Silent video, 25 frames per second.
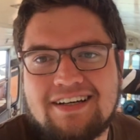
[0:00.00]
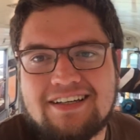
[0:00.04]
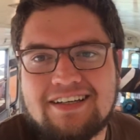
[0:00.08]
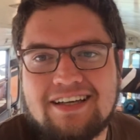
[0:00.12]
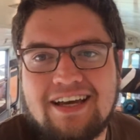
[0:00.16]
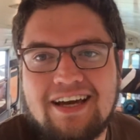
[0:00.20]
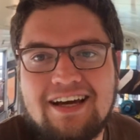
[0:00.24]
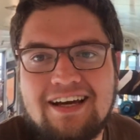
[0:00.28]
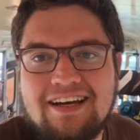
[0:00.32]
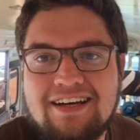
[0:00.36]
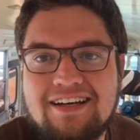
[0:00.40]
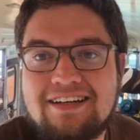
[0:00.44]

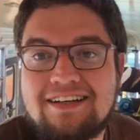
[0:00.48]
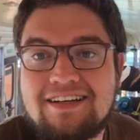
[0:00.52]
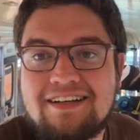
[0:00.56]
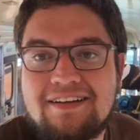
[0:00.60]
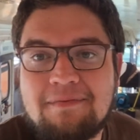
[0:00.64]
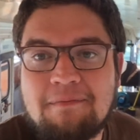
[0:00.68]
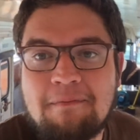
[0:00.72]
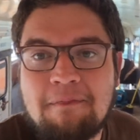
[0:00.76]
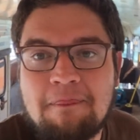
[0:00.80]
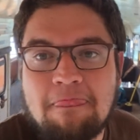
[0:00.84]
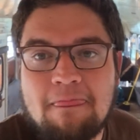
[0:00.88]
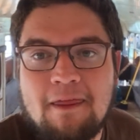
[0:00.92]
yeah,
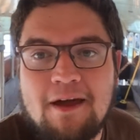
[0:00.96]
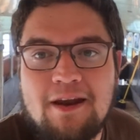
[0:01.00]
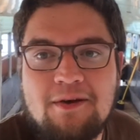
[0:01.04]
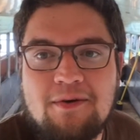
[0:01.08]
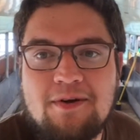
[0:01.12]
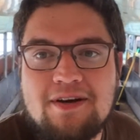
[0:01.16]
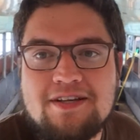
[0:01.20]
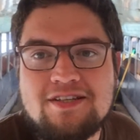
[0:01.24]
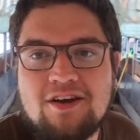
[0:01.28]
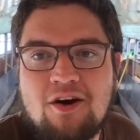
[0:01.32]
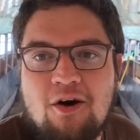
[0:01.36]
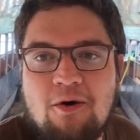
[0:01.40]

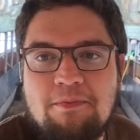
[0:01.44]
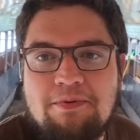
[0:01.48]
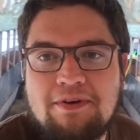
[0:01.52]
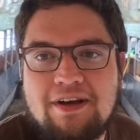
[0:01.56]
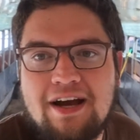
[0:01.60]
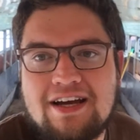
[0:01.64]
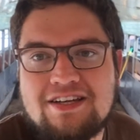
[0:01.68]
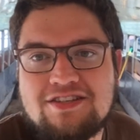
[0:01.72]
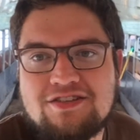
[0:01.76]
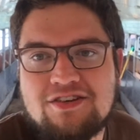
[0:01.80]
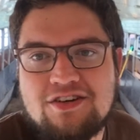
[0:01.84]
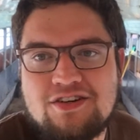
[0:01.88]
anyways, I hope you
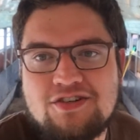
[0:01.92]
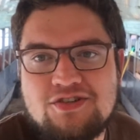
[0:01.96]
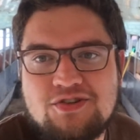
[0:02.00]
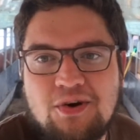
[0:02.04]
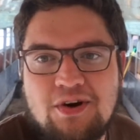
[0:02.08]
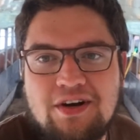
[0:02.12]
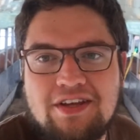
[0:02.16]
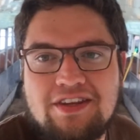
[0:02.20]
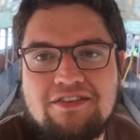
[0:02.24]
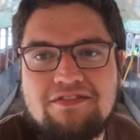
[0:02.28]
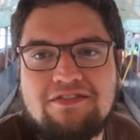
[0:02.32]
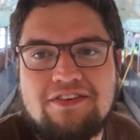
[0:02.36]
guys are
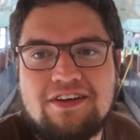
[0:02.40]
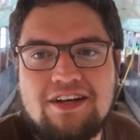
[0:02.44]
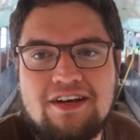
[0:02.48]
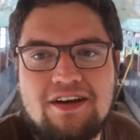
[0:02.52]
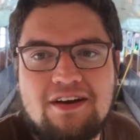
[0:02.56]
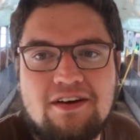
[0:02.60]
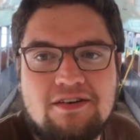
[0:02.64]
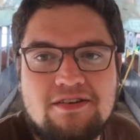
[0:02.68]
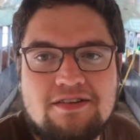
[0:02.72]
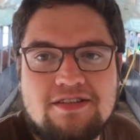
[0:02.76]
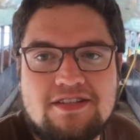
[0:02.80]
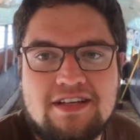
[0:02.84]
enjoying the
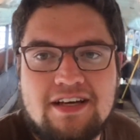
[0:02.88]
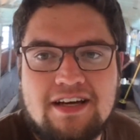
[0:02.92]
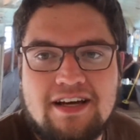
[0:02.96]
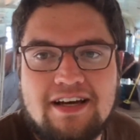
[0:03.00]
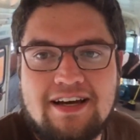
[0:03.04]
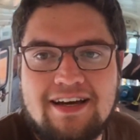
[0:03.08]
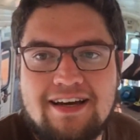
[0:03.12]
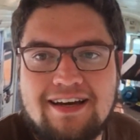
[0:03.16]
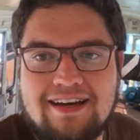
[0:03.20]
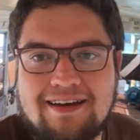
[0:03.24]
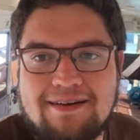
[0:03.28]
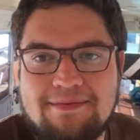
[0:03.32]
videos.
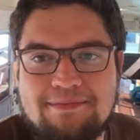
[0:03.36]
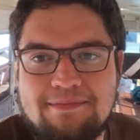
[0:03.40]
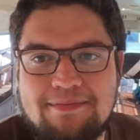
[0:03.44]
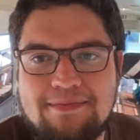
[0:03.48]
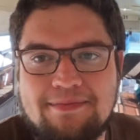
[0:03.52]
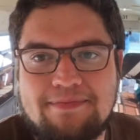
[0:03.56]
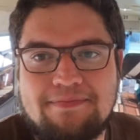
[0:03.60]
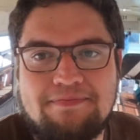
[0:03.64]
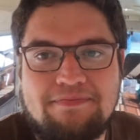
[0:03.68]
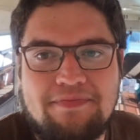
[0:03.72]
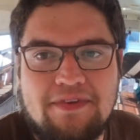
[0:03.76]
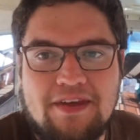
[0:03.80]
I
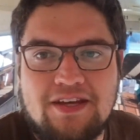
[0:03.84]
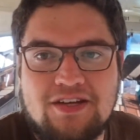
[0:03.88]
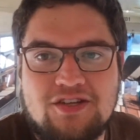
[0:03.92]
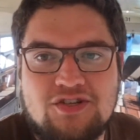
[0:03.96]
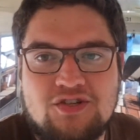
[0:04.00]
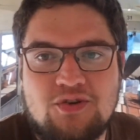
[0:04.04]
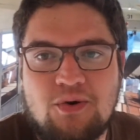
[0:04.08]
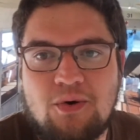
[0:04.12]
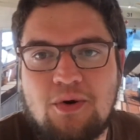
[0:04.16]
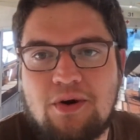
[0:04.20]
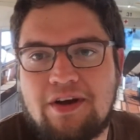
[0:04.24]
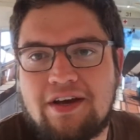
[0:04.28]
am
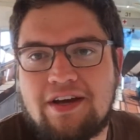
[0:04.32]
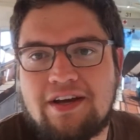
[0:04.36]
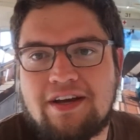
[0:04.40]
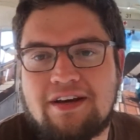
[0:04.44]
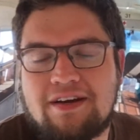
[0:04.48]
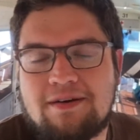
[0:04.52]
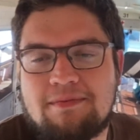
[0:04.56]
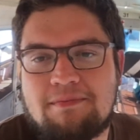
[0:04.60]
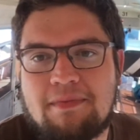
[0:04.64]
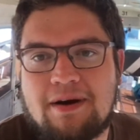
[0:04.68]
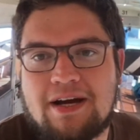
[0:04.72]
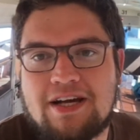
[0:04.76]

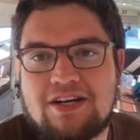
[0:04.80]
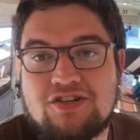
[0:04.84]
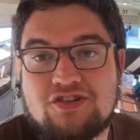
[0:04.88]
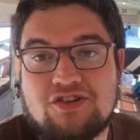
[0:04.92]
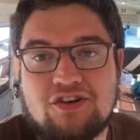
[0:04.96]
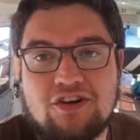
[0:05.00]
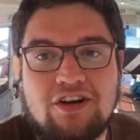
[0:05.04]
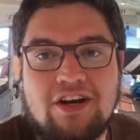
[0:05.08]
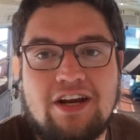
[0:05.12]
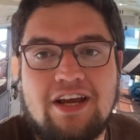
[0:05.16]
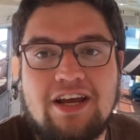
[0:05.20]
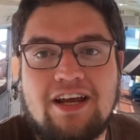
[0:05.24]
enjoying my
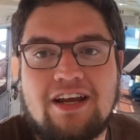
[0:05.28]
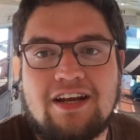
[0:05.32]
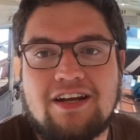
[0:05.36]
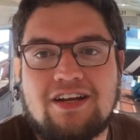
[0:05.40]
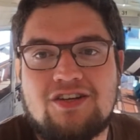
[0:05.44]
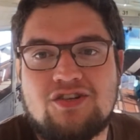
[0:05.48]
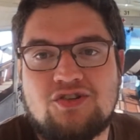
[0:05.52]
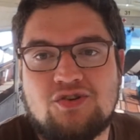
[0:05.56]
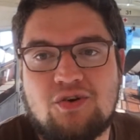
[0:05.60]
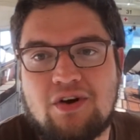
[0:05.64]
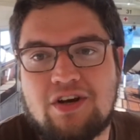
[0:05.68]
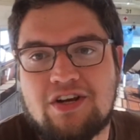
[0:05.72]
journey and
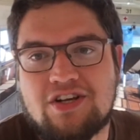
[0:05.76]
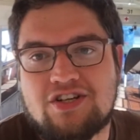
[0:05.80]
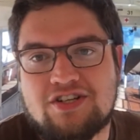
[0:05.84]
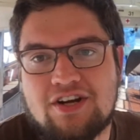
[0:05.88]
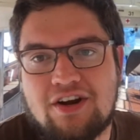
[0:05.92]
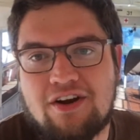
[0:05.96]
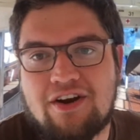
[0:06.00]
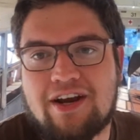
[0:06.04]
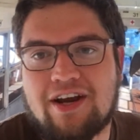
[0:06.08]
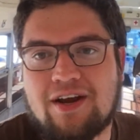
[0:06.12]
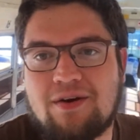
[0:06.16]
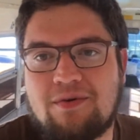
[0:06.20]
enjoying
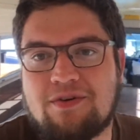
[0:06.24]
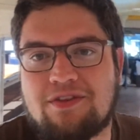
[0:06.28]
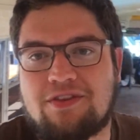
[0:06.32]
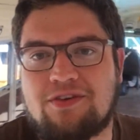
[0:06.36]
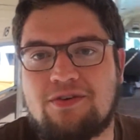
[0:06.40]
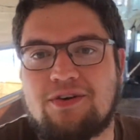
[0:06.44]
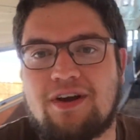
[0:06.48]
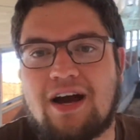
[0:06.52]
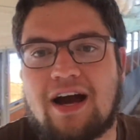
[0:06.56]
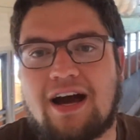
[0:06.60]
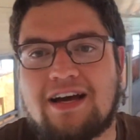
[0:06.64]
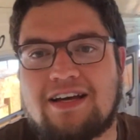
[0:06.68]
sharing it with
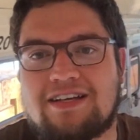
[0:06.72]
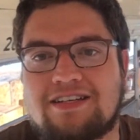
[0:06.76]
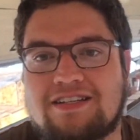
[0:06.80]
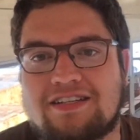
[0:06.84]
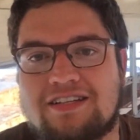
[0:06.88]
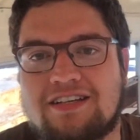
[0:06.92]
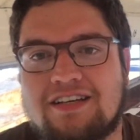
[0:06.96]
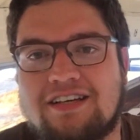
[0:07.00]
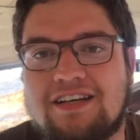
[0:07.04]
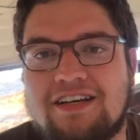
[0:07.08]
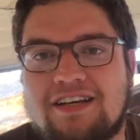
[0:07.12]
you guys.